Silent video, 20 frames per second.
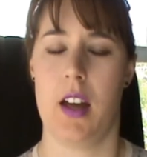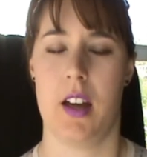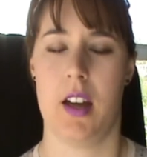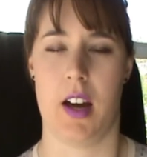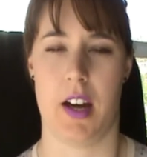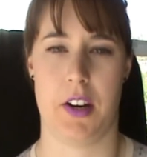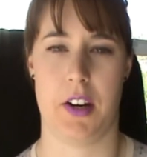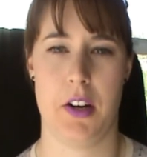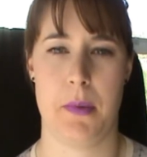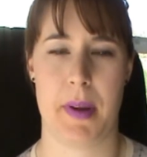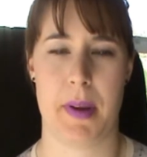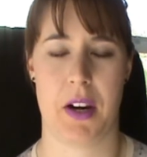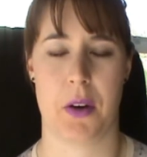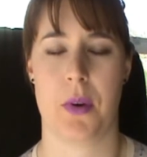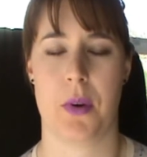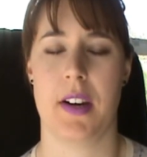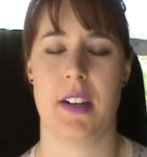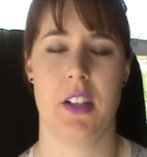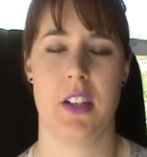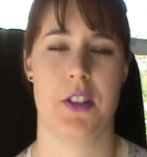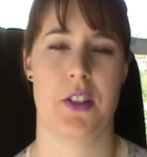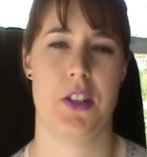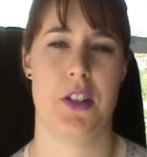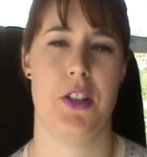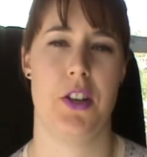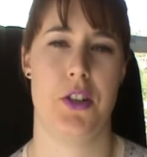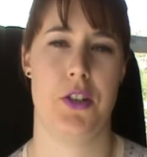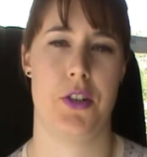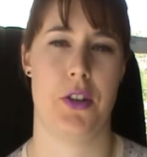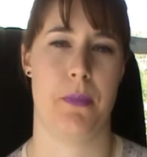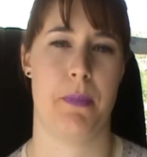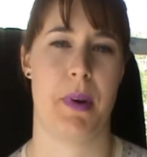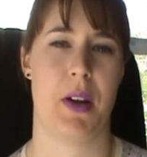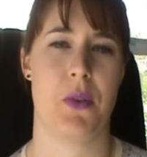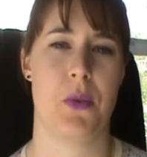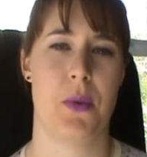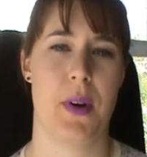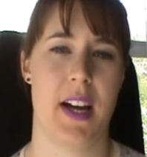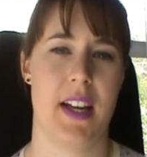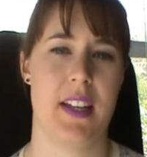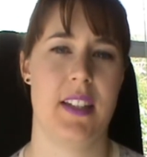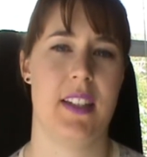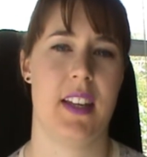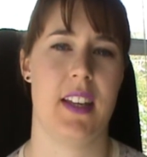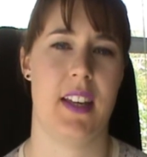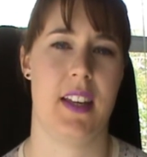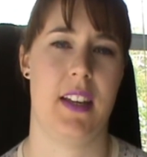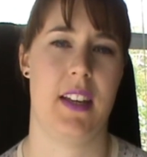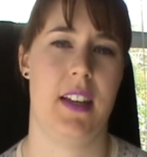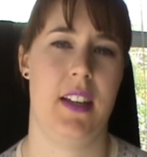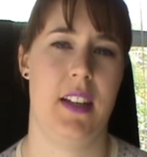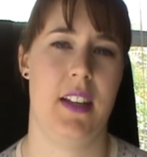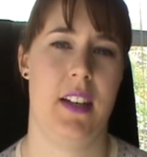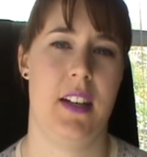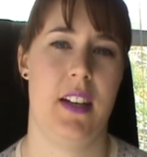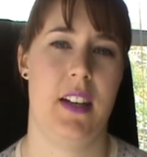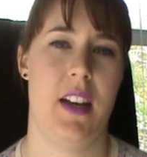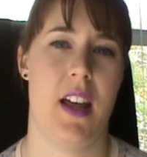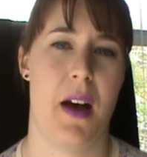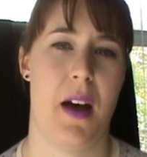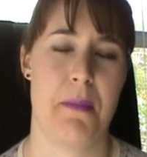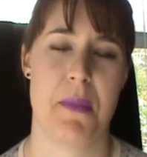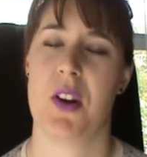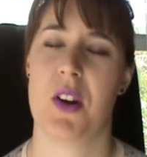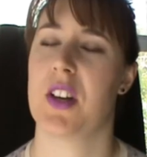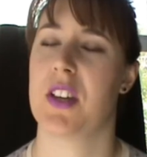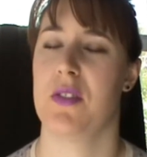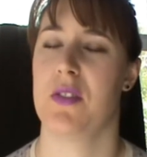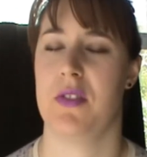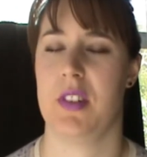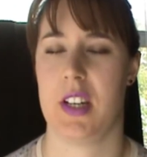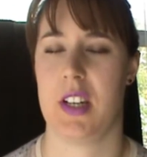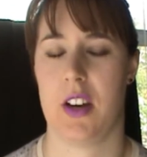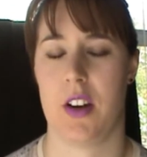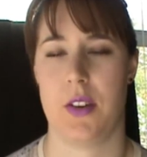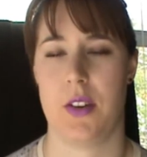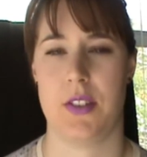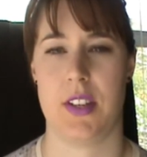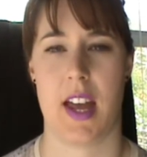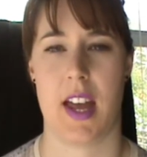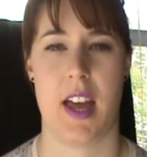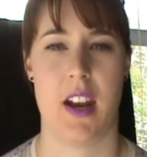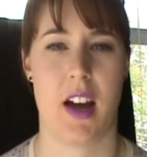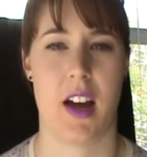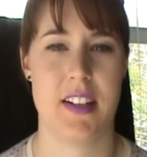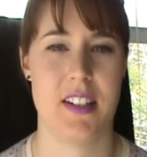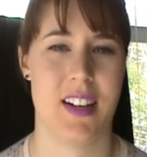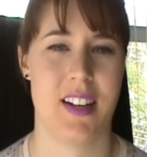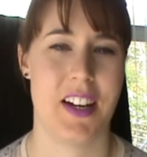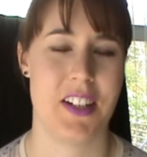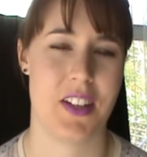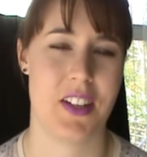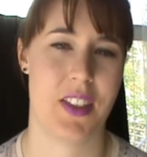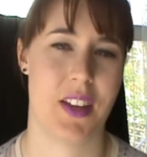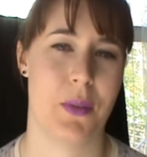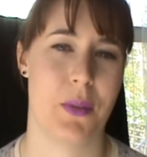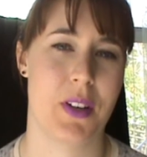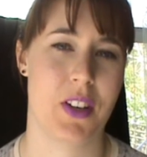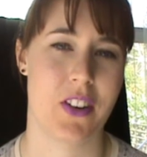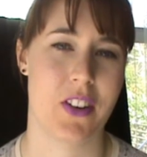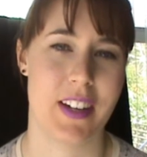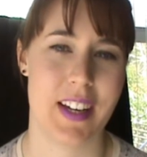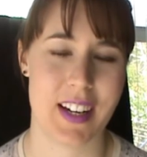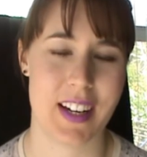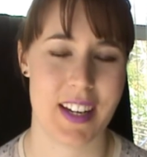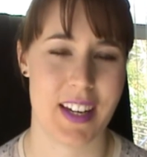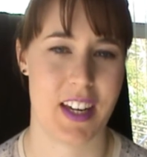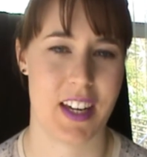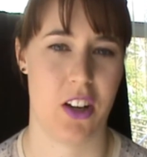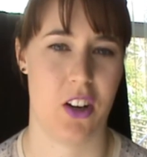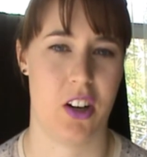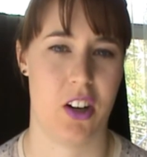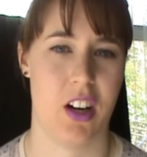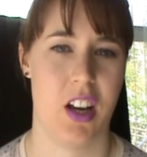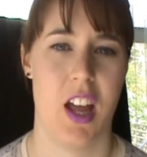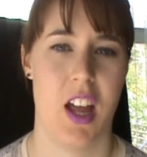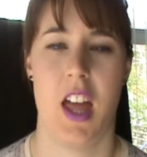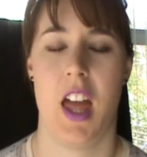I'd heard about it quite a lot on YouTube, but always in American videos, and I didn't actually think we could get it here.